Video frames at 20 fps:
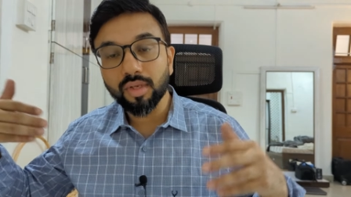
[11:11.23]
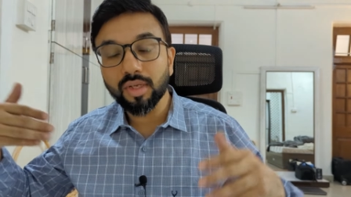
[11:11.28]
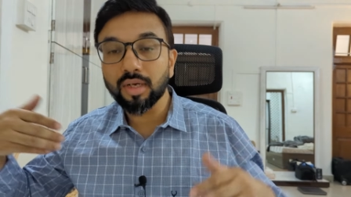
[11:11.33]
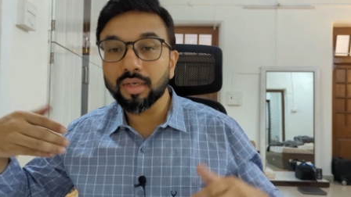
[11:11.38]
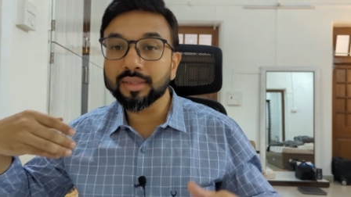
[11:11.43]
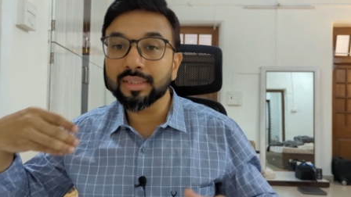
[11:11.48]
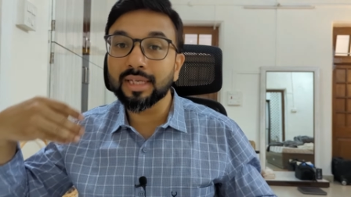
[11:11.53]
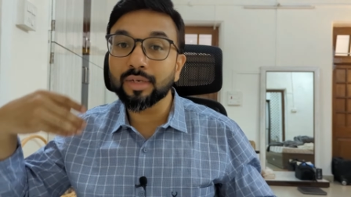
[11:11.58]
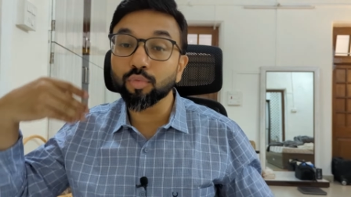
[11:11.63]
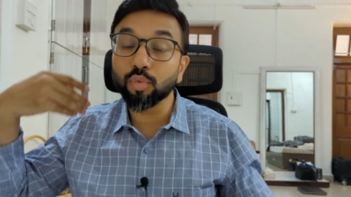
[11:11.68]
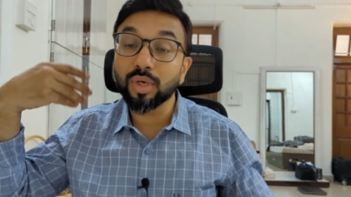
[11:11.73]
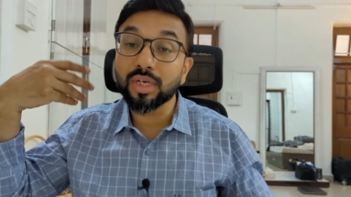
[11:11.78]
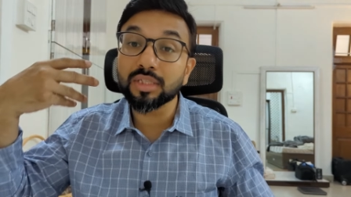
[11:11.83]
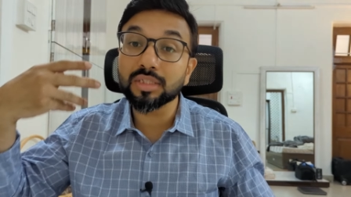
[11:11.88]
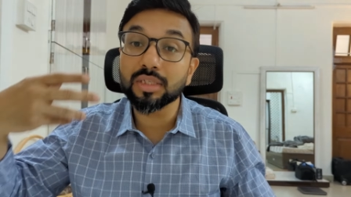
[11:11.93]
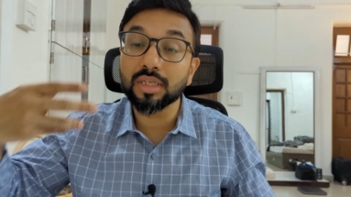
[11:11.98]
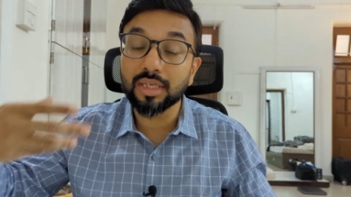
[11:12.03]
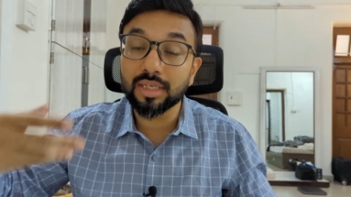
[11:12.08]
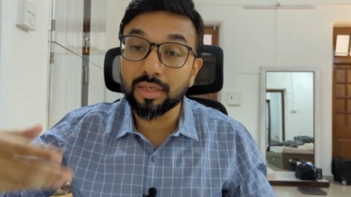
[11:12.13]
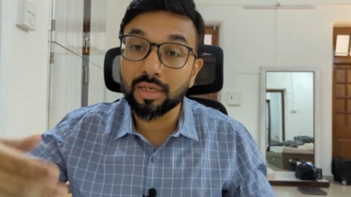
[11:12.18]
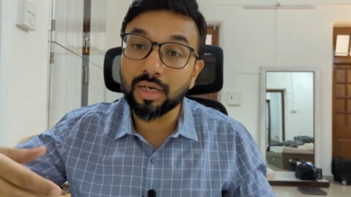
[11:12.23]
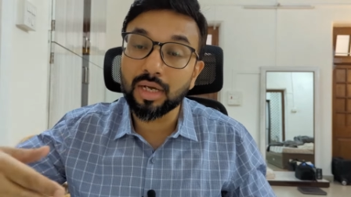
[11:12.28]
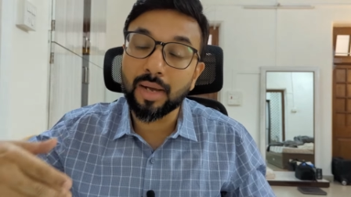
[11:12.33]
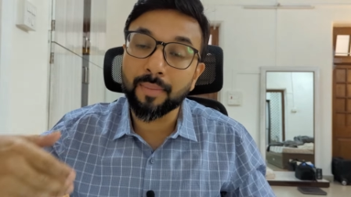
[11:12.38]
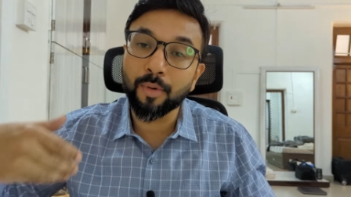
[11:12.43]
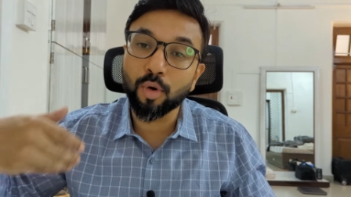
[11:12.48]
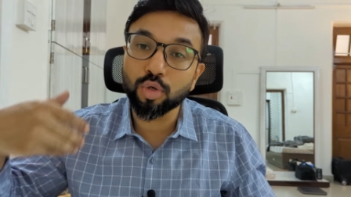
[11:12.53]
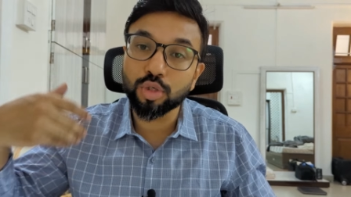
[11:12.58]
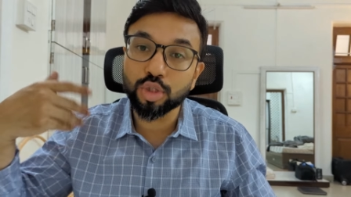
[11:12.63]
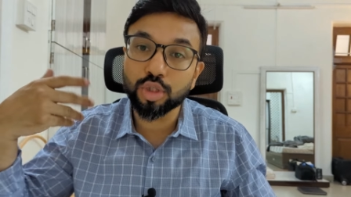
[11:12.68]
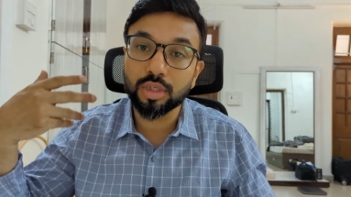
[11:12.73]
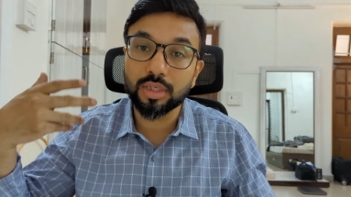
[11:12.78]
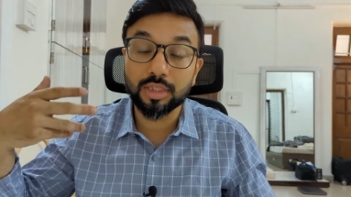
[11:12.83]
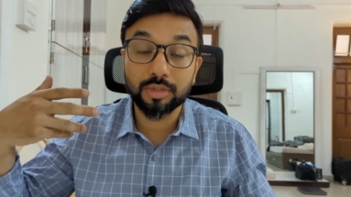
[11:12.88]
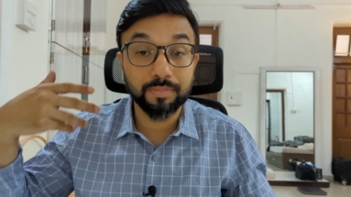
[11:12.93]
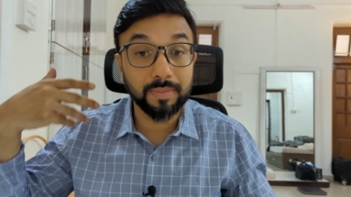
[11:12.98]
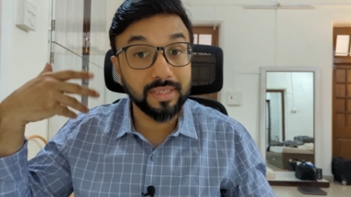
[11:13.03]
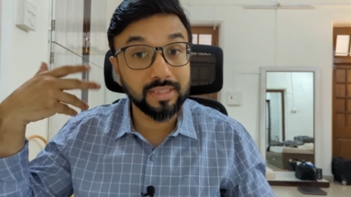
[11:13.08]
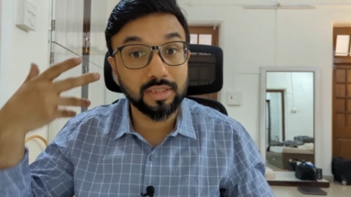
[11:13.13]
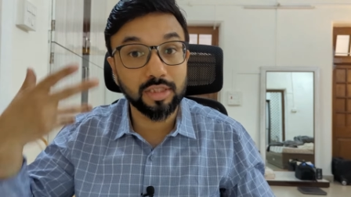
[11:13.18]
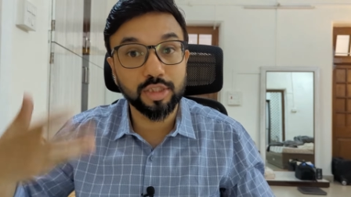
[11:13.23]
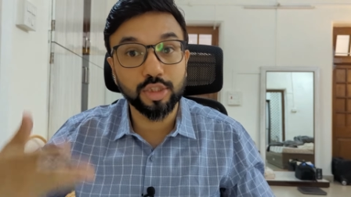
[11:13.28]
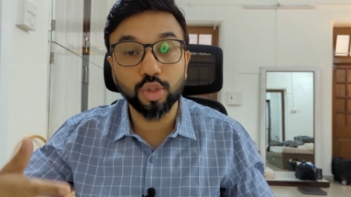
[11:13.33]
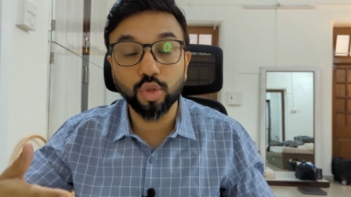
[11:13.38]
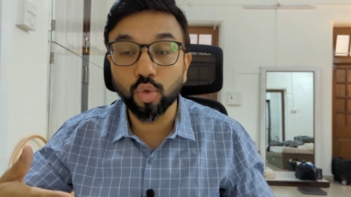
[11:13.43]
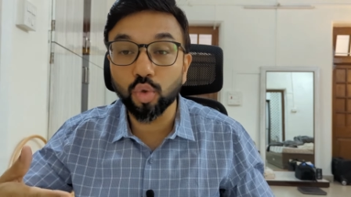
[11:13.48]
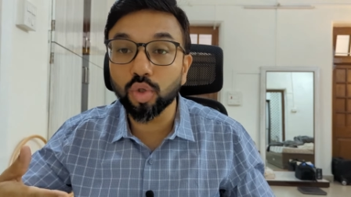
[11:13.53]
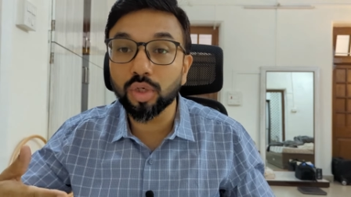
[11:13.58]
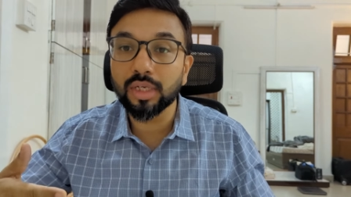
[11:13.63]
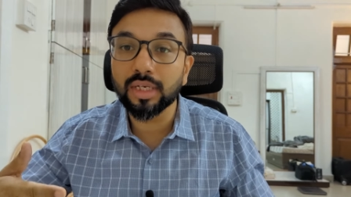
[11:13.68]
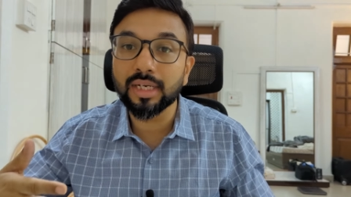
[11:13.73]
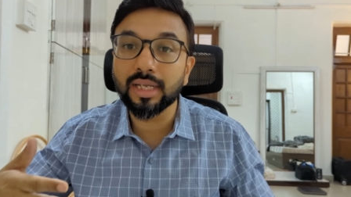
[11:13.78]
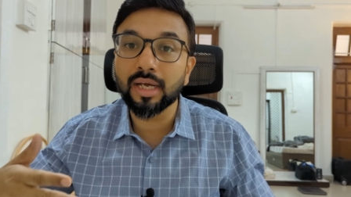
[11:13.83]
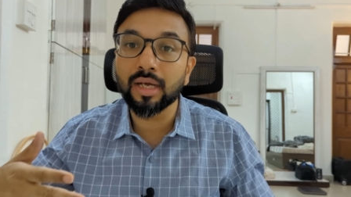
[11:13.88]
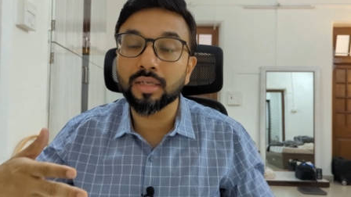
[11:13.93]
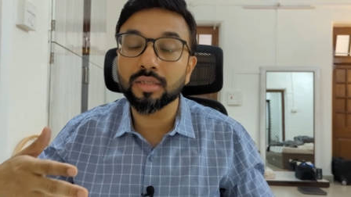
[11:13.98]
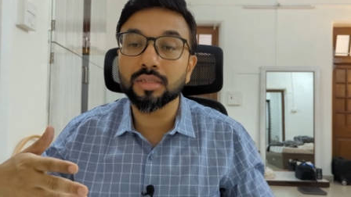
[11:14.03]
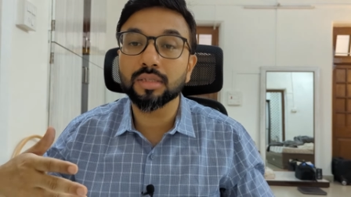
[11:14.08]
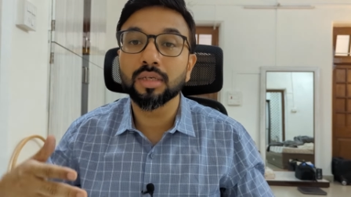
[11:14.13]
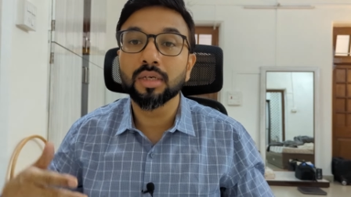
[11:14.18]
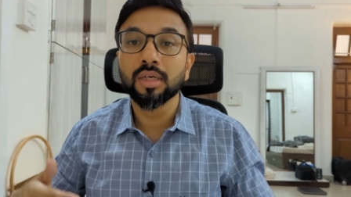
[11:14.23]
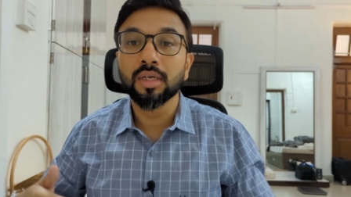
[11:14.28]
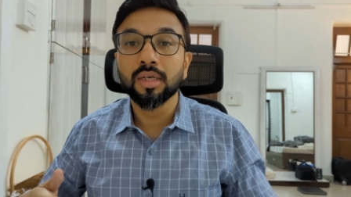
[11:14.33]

then one is about special scheduled areas.